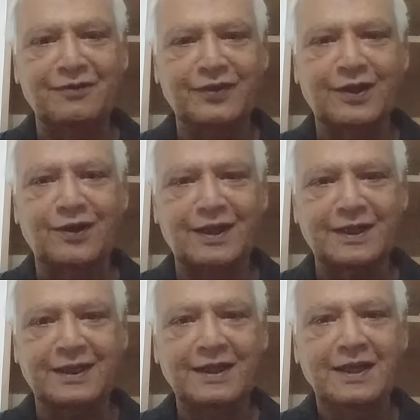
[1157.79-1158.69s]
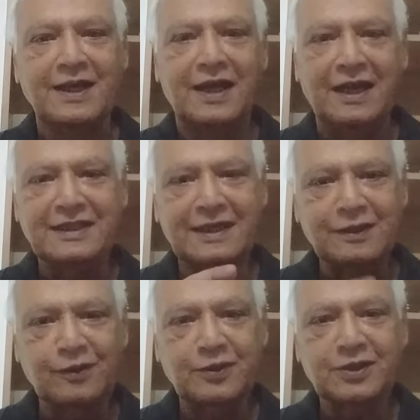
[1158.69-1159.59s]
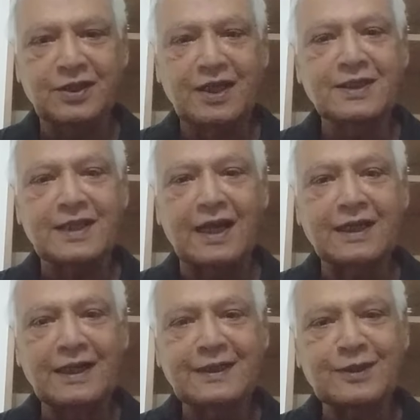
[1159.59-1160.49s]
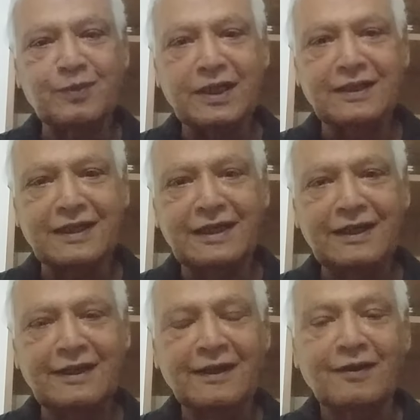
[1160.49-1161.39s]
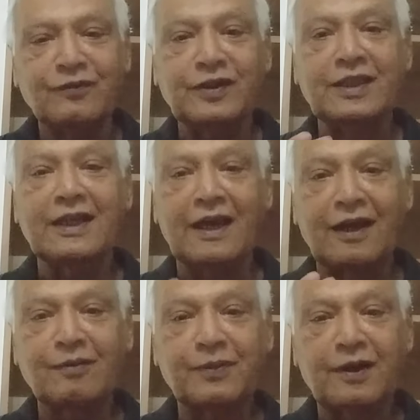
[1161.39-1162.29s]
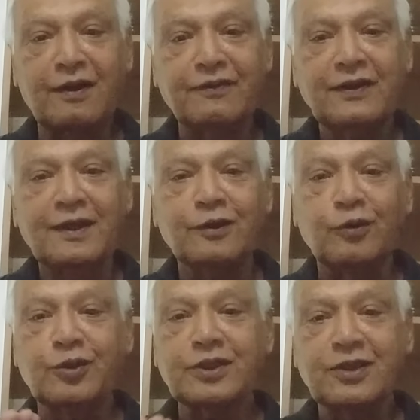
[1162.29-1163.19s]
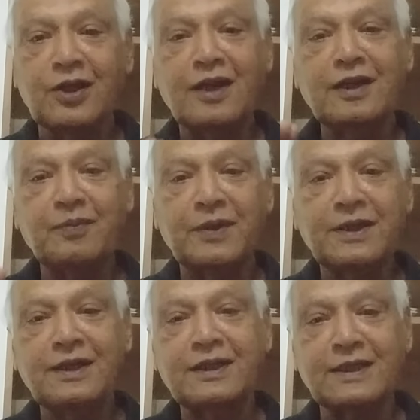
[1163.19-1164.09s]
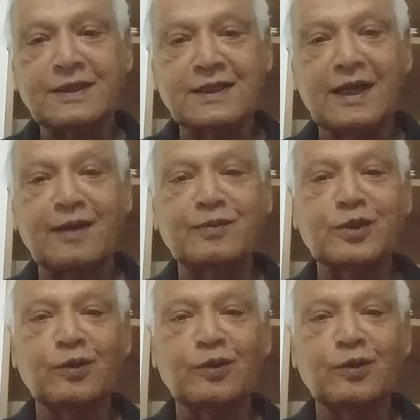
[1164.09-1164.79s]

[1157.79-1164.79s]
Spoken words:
we call it. And that glutathione cycle is maintained with the help of glutathione dependent enzymes,